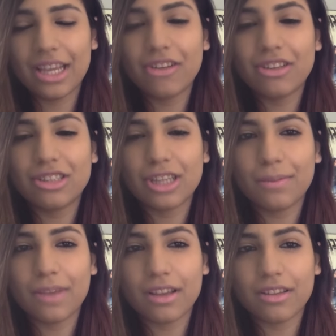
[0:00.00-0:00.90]
English
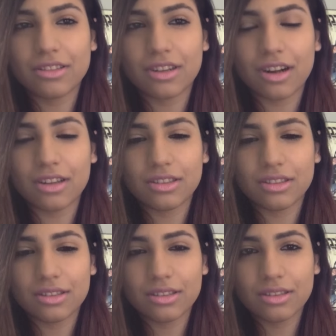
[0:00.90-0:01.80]
subtitles are on
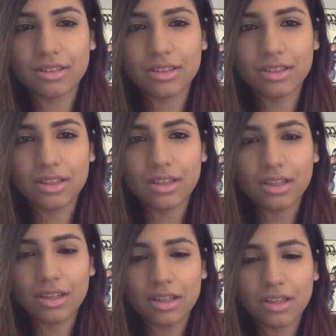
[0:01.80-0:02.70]
too.
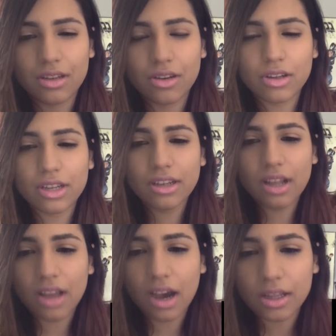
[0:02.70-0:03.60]
Or they're
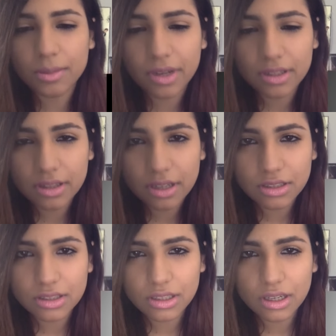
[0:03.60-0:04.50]
not on, but
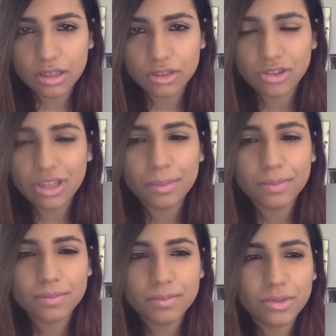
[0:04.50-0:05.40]
there's there. Should I
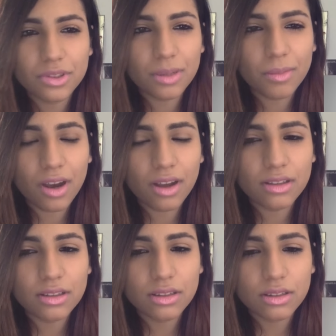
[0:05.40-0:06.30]
put them
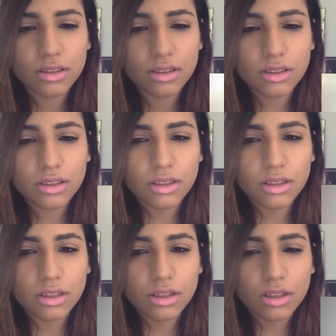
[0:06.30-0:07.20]
on?
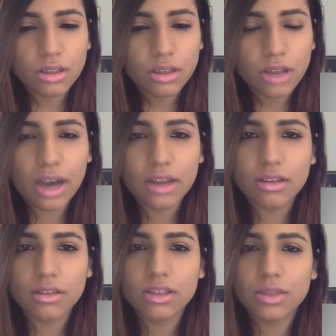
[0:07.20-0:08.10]
Ah, oh,
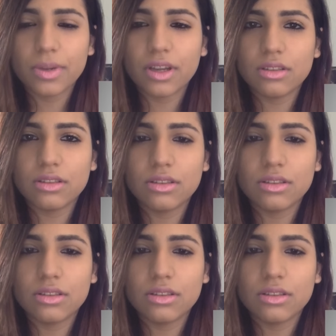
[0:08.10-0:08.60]
no, depends.